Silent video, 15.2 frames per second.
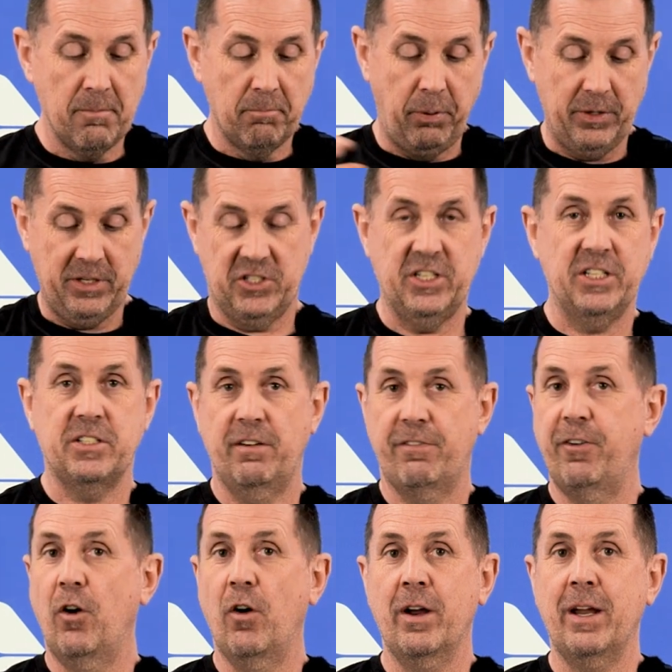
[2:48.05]
Put your
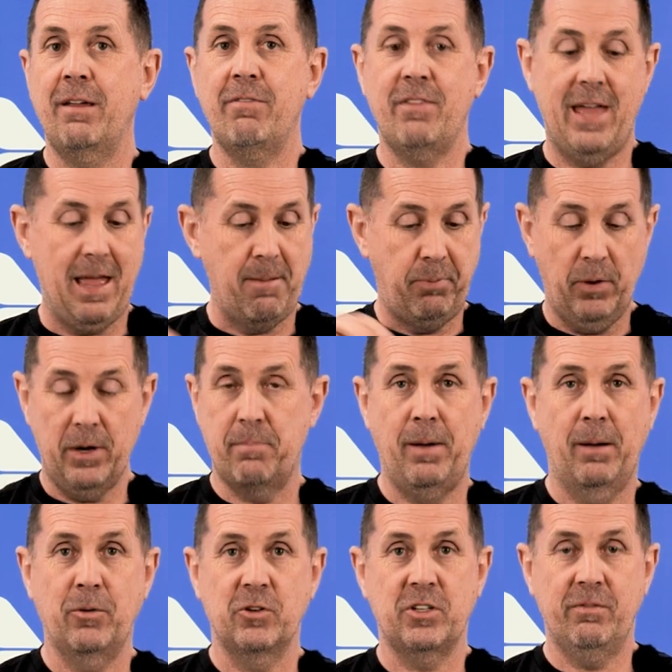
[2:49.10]
60-40 in there, put your
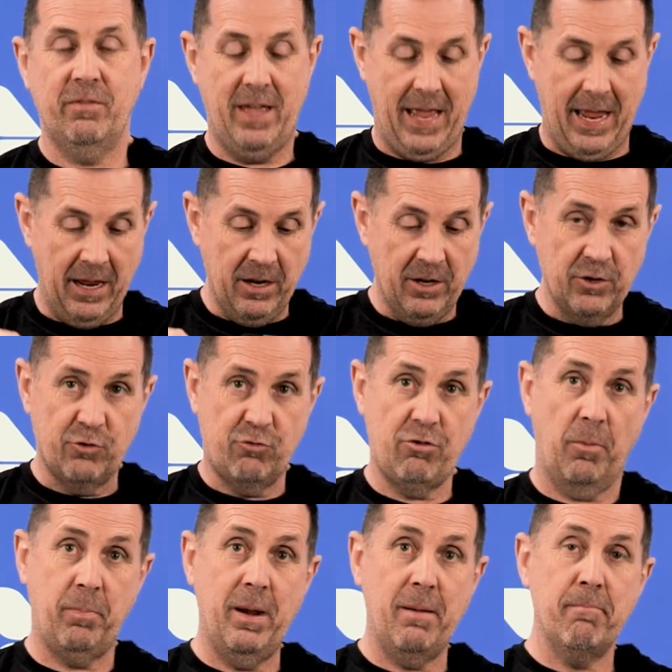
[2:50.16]
pebbles in there,
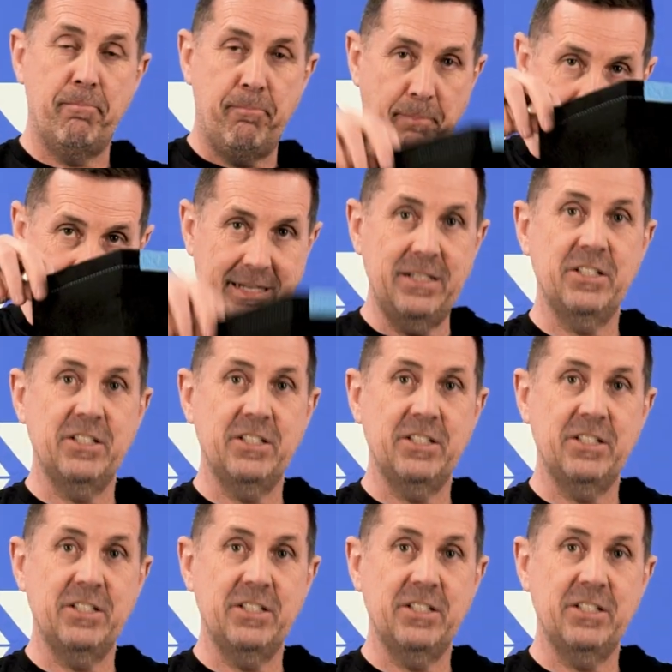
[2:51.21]
drop it back